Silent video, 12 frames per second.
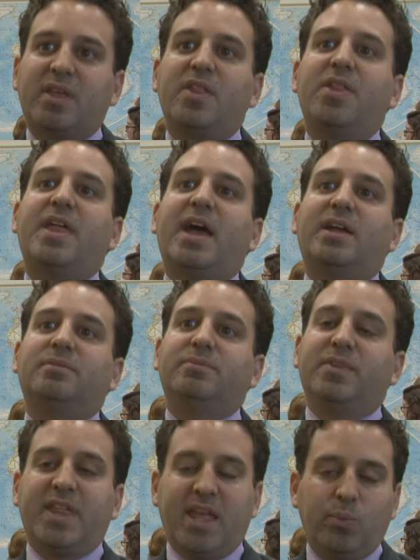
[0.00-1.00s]
that
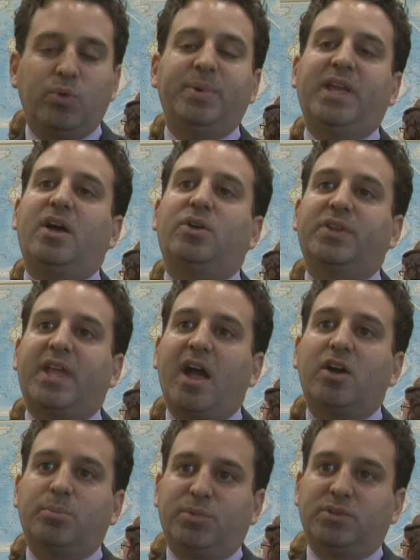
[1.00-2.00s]
they will be held
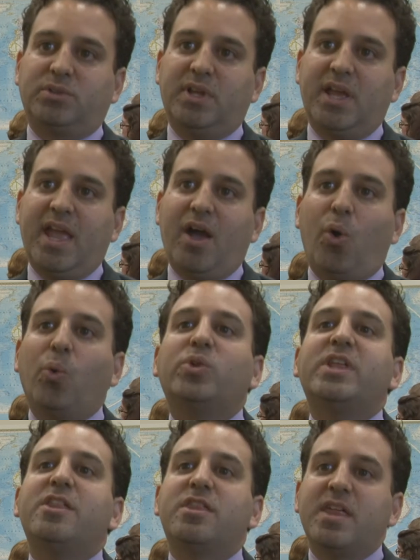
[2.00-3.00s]
accountable.
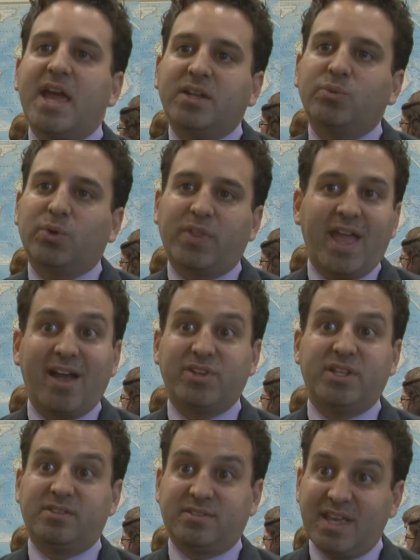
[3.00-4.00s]
Only then will they have an
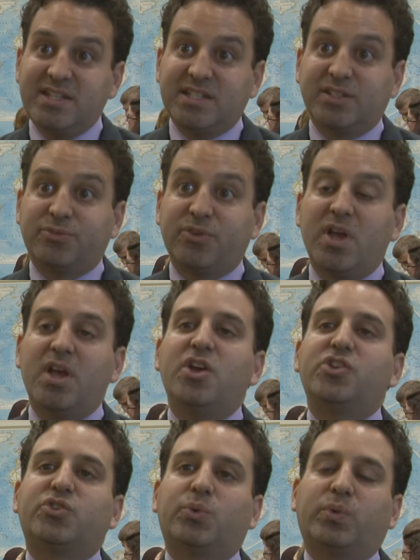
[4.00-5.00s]
incentive
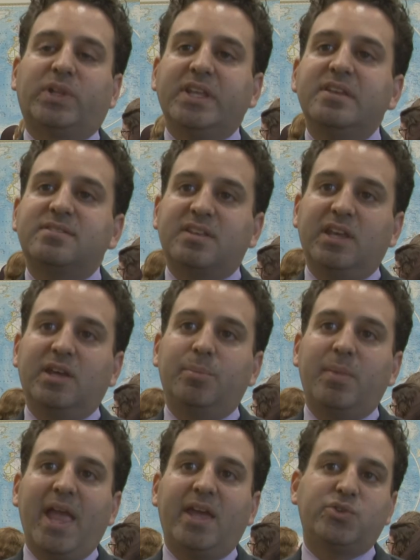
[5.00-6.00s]
to release
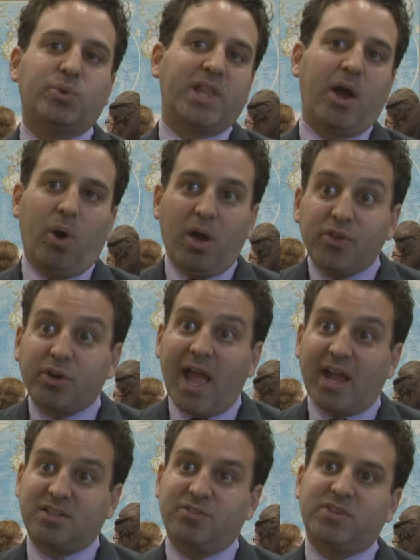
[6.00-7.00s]
him and to allow other
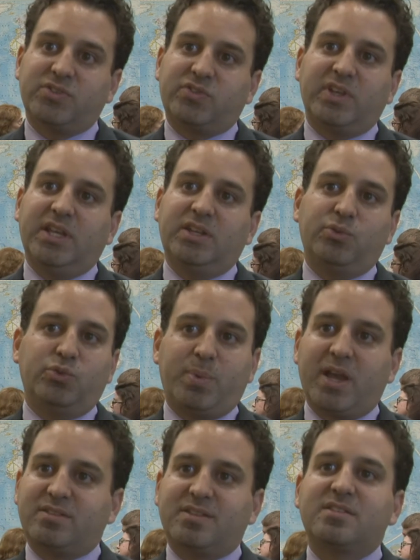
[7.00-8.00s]
activists in
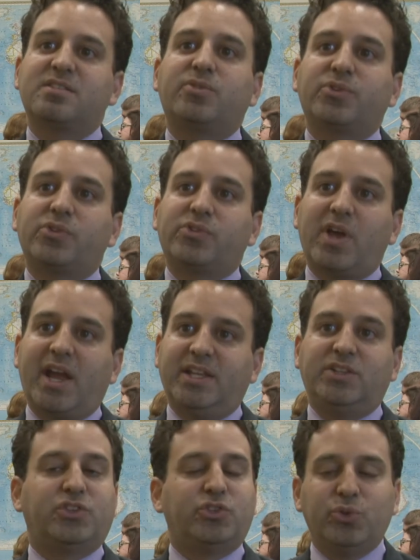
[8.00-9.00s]
Uzbekistan civil society
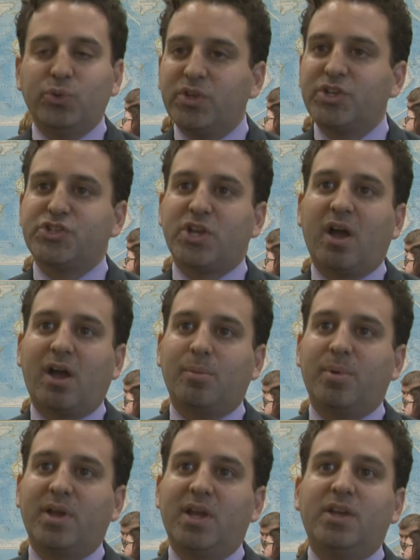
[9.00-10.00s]
to do their
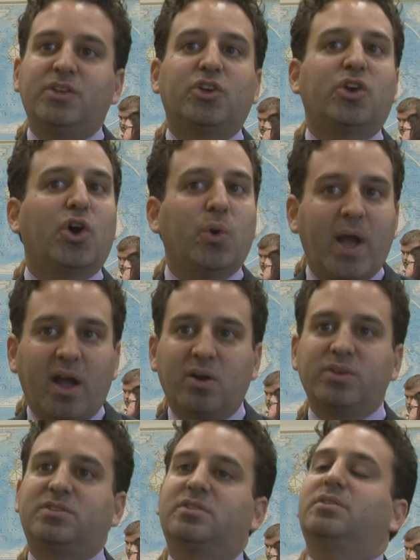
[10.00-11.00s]
job, to go
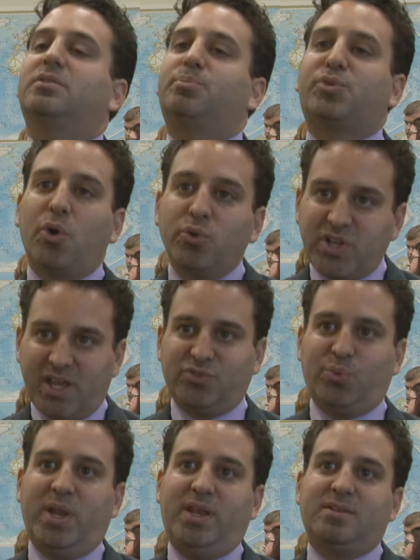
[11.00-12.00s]
out, to protest
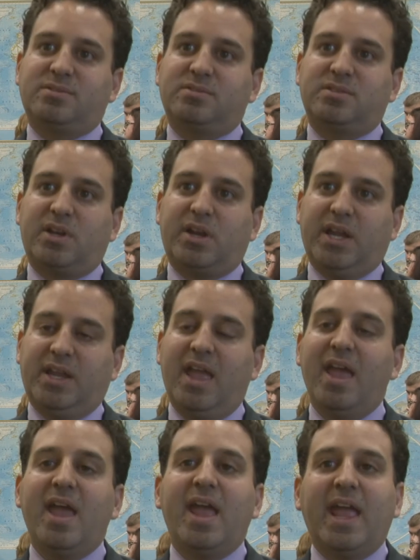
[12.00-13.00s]
when necessary,
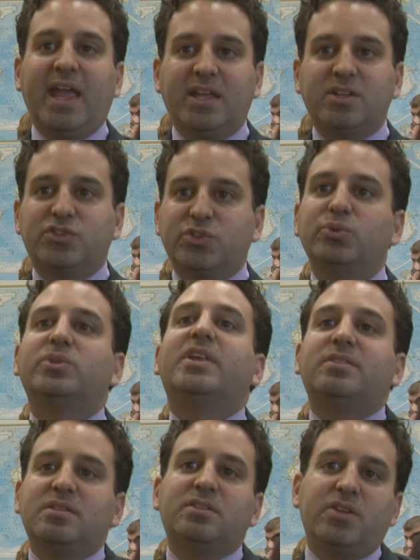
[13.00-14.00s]
and to
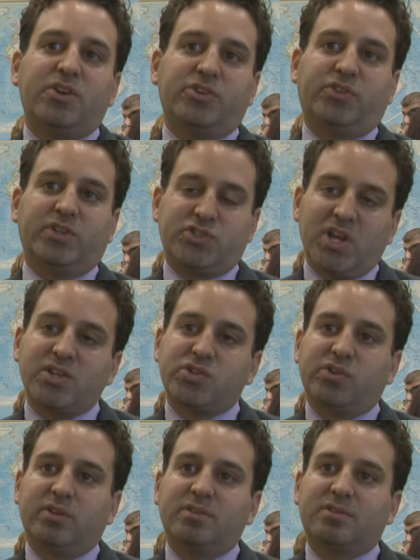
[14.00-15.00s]
listen to their
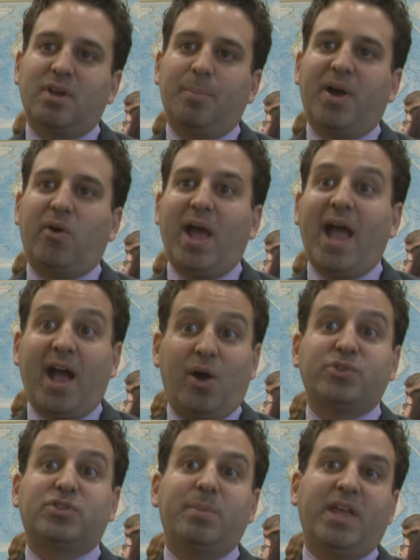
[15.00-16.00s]
suggestions about how
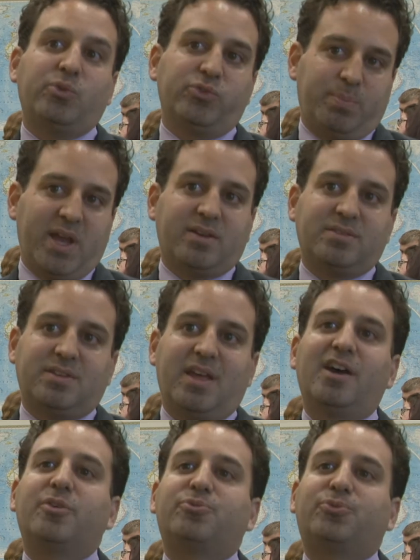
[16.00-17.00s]
to make
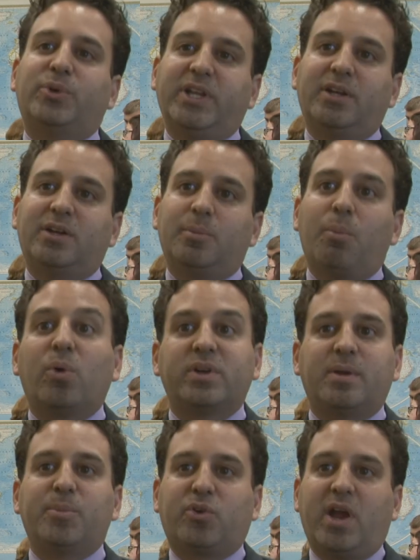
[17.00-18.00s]
Uzbekistan a freer, more
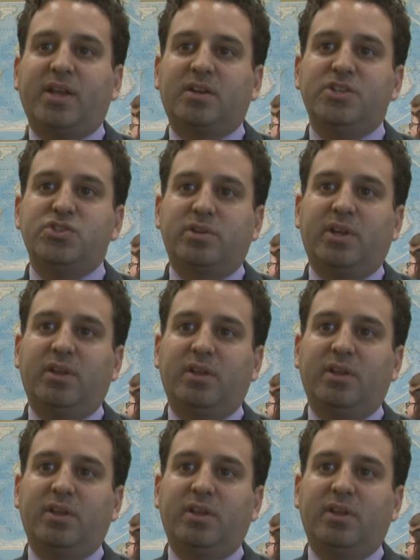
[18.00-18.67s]
democratic country.